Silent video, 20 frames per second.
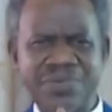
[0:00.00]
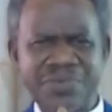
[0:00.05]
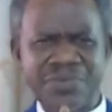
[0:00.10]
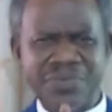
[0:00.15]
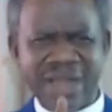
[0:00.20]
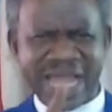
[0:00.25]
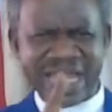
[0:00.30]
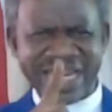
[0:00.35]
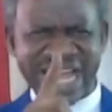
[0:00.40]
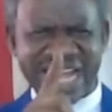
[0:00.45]

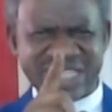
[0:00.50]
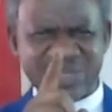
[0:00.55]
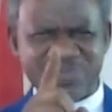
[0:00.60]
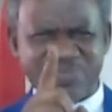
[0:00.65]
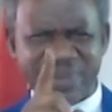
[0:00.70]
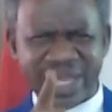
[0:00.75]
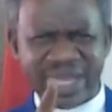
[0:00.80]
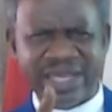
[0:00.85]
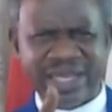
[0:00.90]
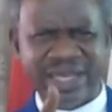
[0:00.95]
Why
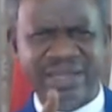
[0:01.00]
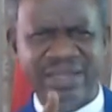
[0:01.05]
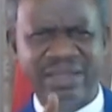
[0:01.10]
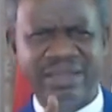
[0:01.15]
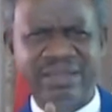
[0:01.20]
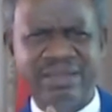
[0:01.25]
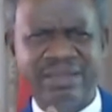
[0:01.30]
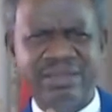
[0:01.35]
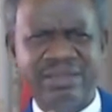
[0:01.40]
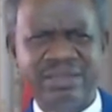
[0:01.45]
that peg?
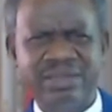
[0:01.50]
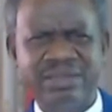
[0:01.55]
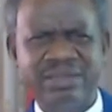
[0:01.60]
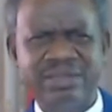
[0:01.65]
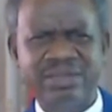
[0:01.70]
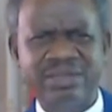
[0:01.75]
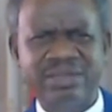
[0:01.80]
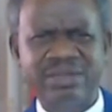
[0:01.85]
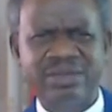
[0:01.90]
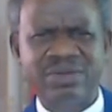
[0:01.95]

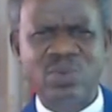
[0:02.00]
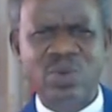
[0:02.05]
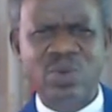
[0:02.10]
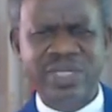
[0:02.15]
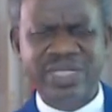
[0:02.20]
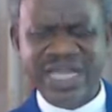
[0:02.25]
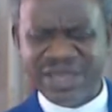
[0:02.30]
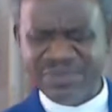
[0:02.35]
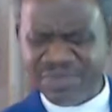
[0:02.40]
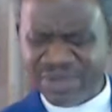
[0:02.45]

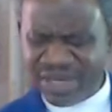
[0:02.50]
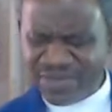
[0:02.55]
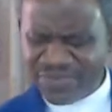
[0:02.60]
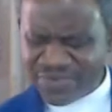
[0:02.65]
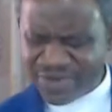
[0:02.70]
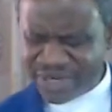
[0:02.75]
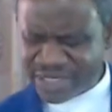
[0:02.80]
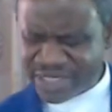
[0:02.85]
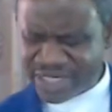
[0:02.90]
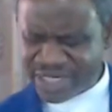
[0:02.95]
What I believe
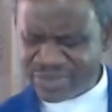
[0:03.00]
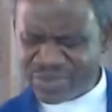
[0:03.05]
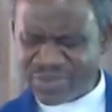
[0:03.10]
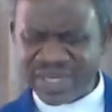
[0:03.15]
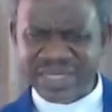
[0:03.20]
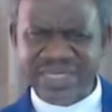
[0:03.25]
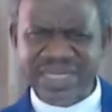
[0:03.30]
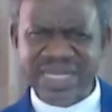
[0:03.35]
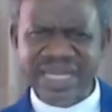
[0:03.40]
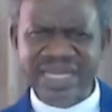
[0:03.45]
in the
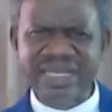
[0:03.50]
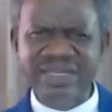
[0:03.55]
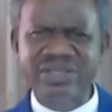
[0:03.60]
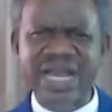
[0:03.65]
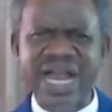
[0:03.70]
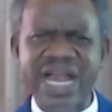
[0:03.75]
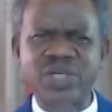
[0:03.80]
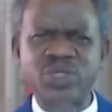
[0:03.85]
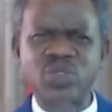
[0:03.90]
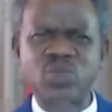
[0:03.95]
scripture, I said,
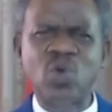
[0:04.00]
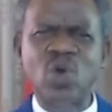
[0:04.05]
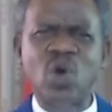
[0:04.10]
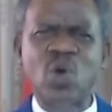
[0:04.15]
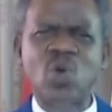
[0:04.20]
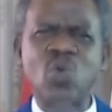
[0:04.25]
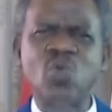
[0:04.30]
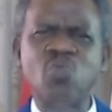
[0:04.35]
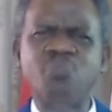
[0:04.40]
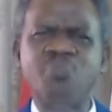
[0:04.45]
I should
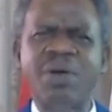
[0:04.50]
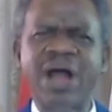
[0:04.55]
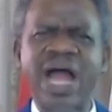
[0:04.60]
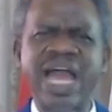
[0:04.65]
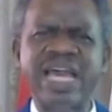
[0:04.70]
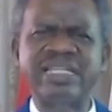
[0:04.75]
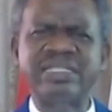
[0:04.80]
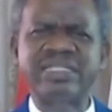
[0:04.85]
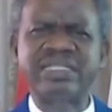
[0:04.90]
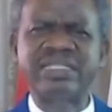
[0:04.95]

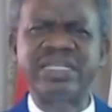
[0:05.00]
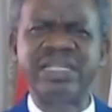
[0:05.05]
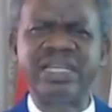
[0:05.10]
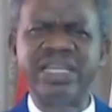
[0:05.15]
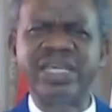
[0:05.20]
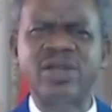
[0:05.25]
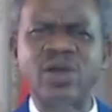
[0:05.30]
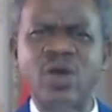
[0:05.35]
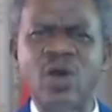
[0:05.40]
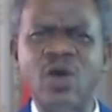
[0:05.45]
occupy till
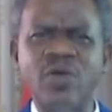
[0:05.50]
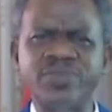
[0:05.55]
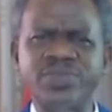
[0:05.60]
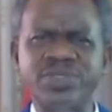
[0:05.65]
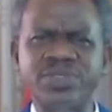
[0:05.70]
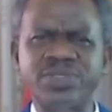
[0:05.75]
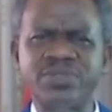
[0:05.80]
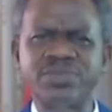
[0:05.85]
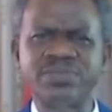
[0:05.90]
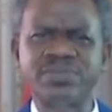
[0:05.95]
he
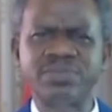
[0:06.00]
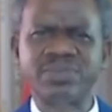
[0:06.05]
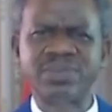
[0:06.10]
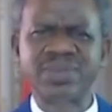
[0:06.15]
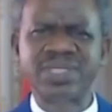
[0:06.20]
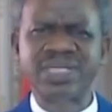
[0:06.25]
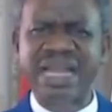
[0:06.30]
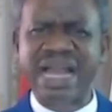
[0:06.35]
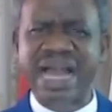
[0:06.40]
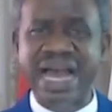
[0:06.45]
comes.
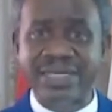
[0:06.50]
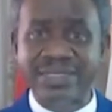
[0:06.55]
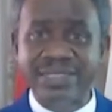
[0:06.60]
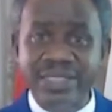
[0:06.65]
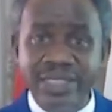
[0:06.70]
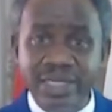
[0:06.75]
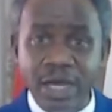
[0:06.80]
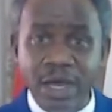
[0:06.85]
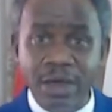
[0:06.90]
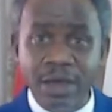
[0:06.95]
Has
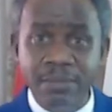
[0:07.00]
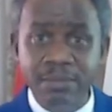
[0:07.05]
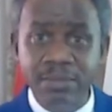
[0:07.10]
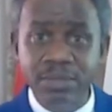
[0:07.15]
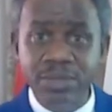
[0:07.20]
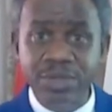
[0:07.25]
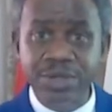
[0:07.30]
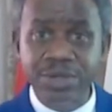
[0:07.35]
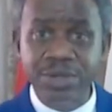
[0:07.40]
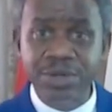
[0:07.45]
he
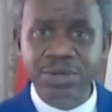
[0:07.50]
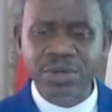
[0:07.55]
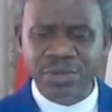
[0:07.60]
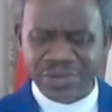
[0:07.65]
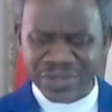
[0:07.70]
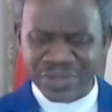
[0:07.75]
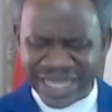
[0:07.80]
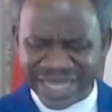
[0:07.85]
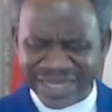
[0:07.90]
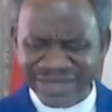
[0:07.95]
come?
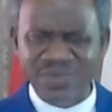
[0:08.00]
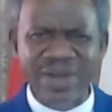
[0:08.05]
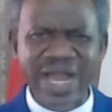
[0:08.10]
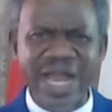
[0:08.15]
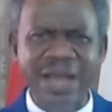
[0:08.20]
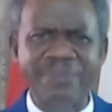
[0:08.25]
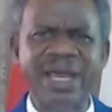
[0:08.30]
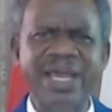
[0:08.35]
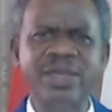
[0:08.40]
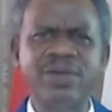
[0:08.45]
No, then where
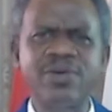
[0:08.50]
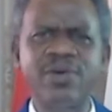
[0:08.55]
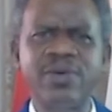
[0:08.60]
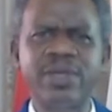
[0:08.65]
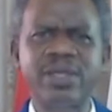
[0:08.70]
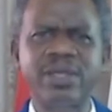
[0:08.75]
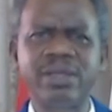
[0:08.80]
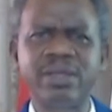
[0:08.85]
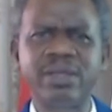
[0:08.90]
am I going?